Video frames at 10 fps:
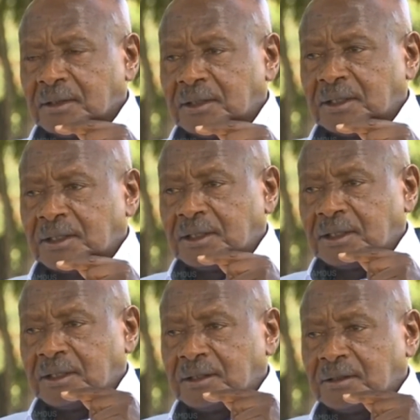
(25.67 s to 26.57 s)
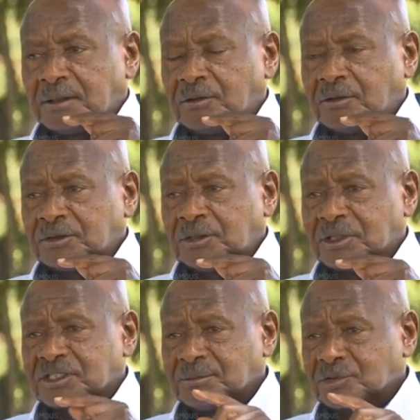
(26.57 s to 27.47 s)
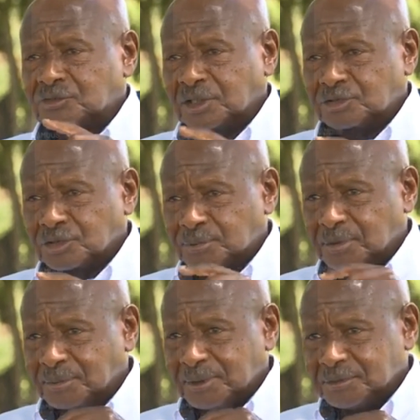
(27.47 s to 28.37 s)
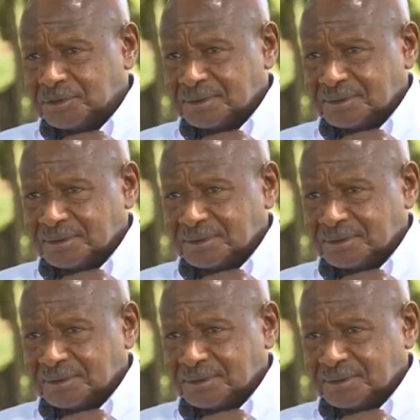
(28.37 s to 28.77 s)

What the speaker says: There were some structural problems